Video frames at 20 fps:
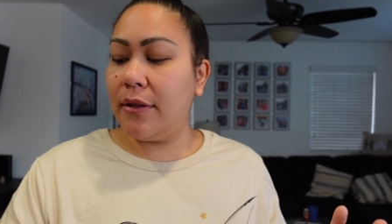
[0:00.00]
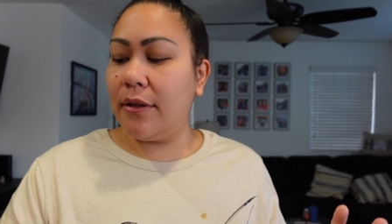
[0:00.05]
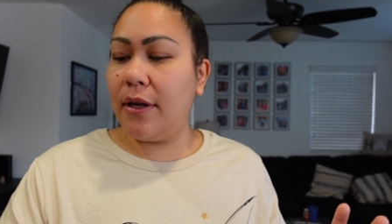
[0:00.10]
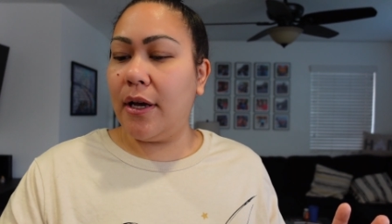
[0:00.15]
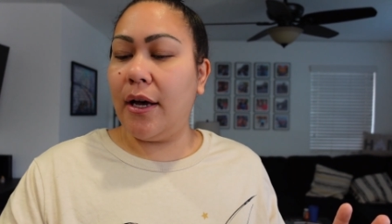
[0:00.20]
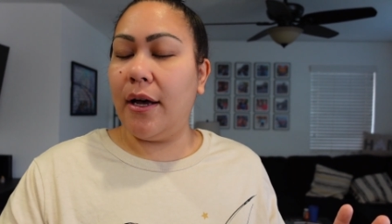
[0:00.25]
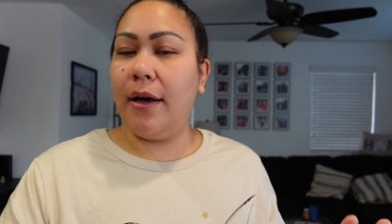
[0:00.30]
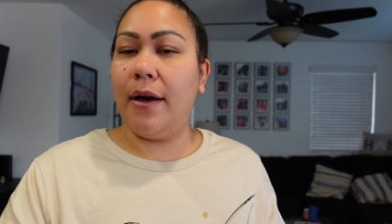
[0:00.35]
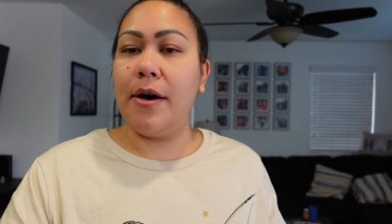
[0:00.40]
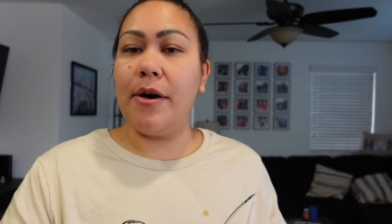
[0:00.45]

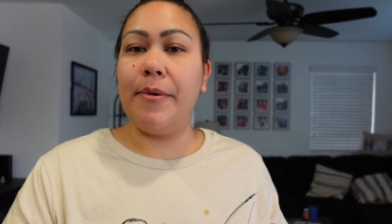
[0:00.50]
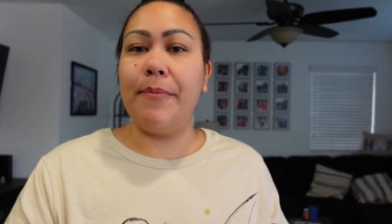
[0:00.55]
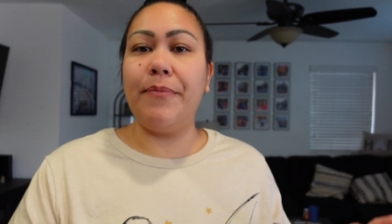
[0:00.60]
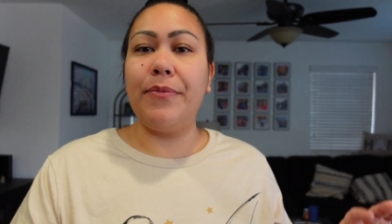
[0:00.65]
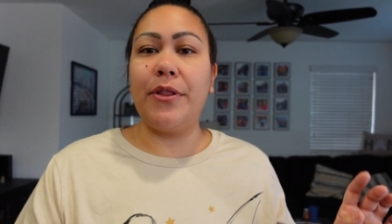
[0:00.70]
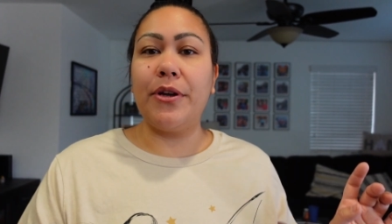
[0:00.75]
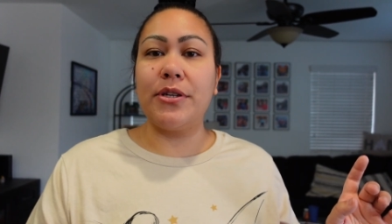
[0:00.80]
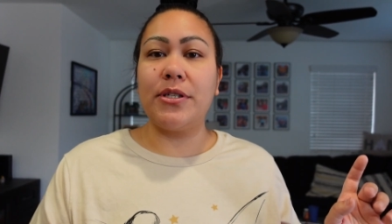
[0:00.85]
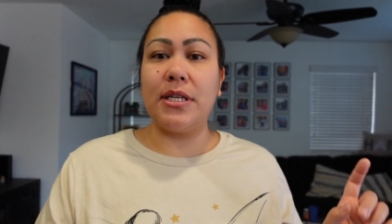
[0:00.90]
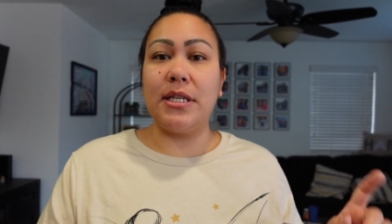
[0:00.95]
Um,
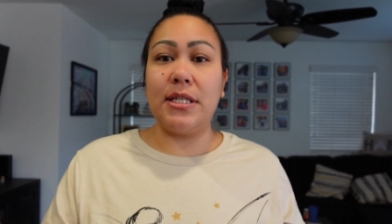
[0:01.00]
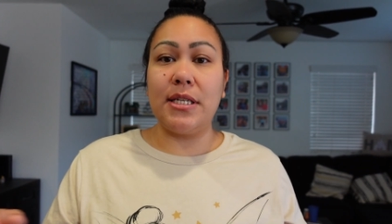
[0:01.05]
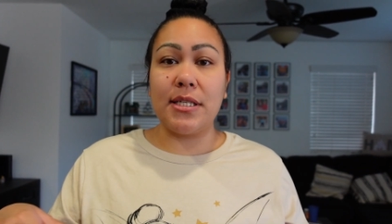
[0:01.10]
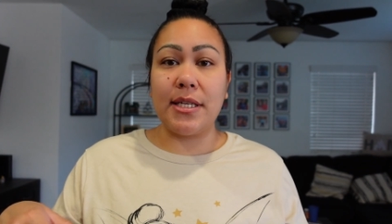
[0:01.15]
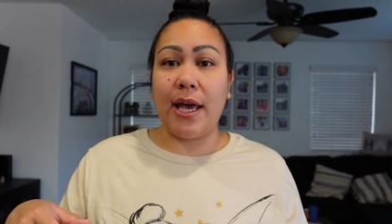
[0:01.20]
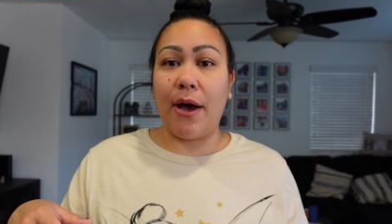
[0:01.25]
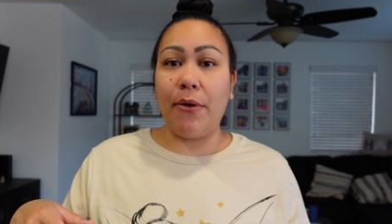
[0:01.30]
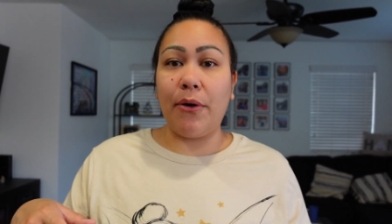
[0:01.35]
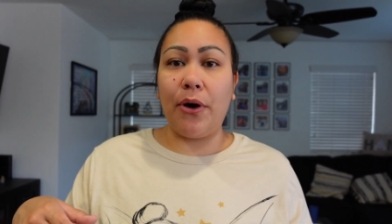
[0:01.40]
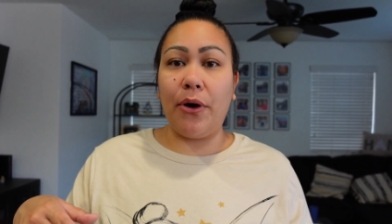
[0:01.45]
there's a
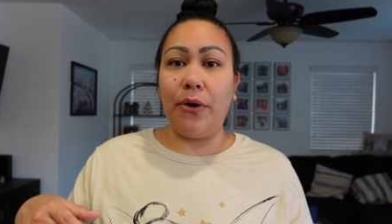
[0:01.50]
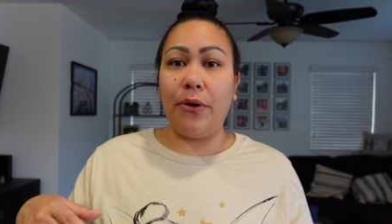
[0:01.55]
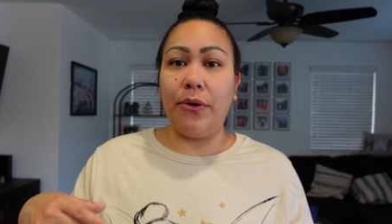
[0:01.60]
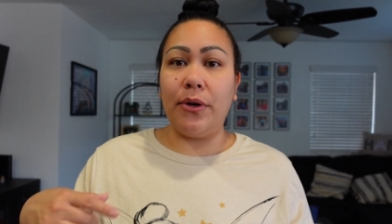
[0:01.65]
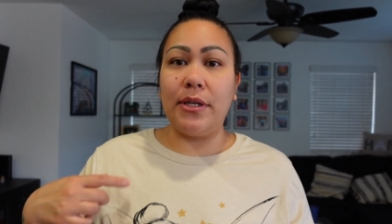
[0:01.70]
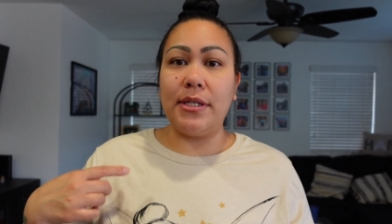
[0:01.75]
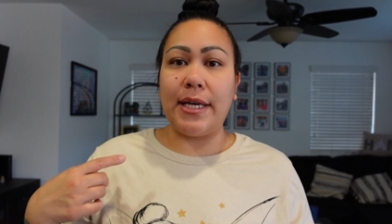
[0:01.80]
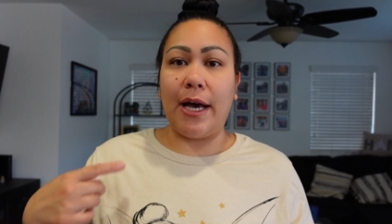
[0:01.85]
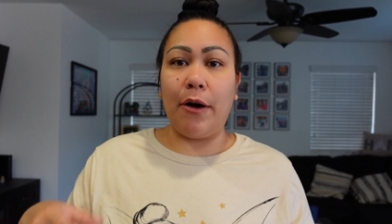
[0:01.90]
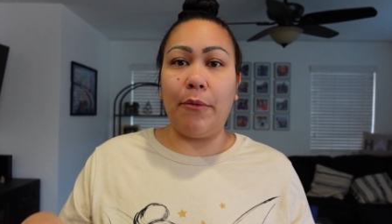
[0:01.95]
discount
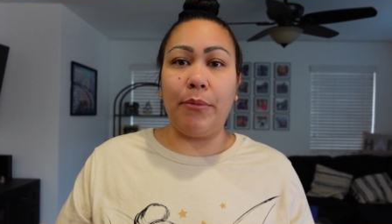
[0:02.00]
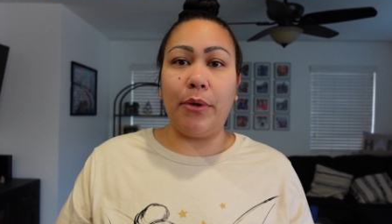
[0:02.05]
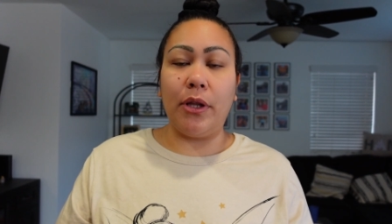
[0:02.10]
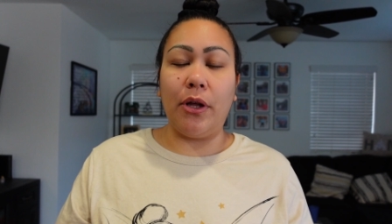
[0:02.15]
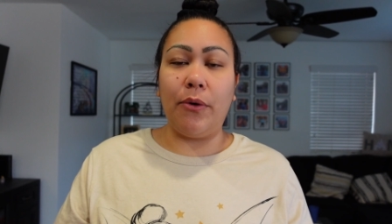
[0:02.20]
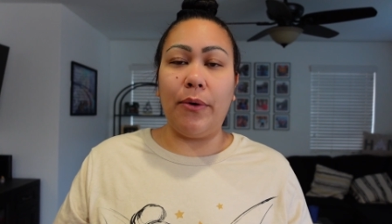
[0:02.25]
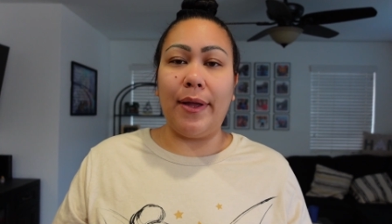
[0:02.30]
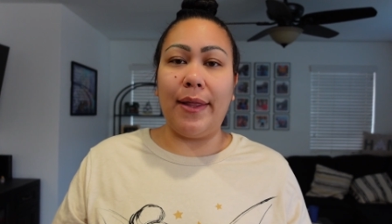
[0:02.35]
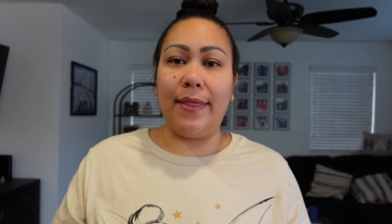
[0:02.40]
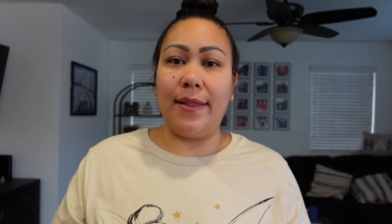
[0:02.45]
code down
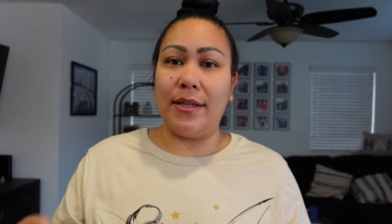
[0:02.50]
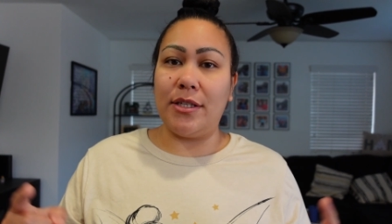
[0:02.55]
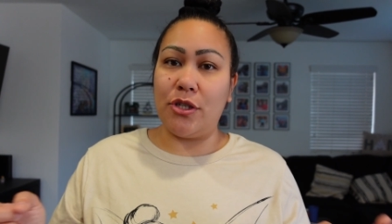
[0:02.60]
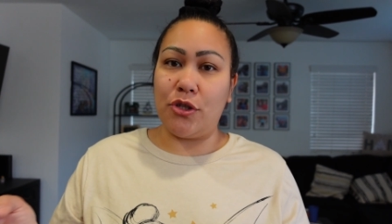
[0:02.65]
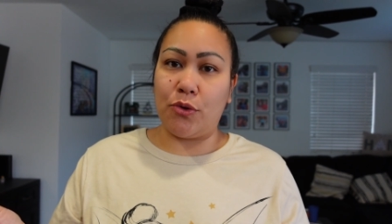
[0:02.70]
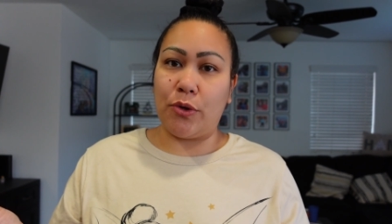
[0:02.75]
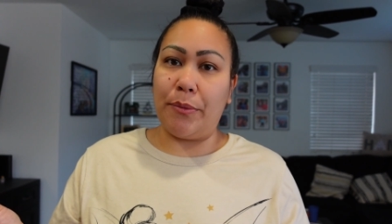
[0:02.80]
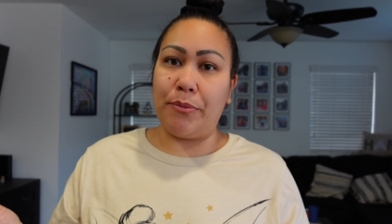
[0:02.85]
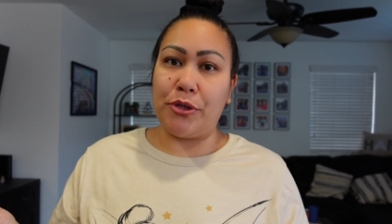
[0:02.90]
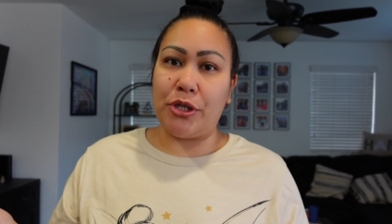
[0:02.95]
below in the
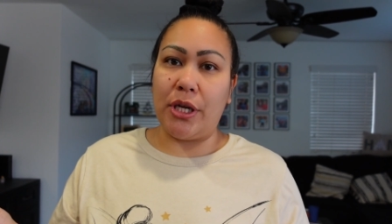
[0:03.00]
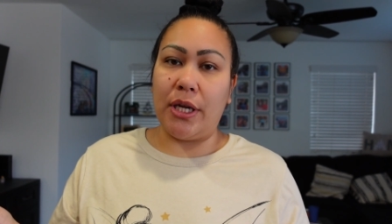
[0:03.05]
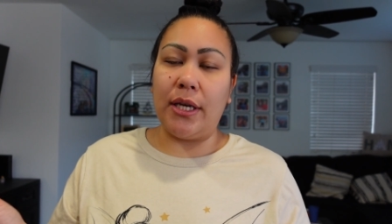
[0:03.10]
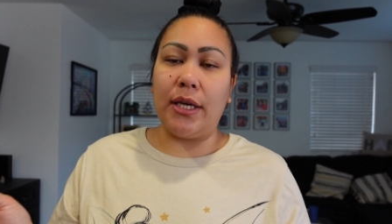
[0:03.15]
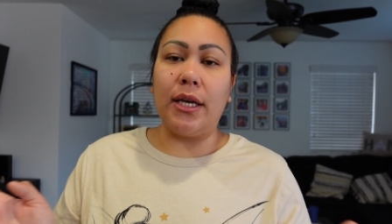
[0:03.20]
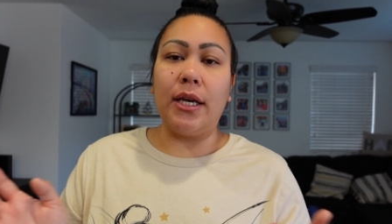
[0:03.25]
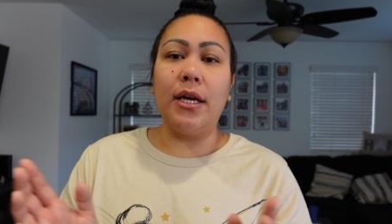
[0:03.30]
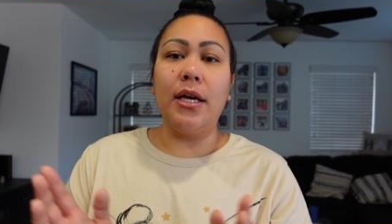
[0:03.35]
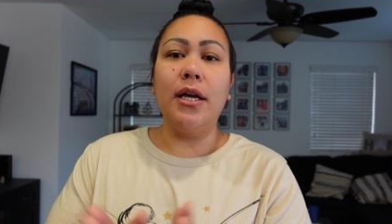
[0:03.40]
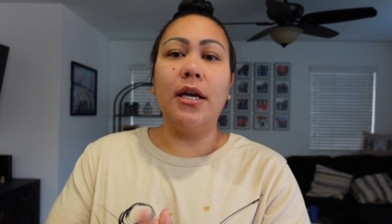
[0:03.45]

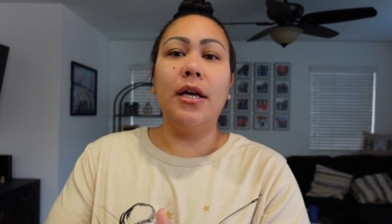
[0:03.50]
description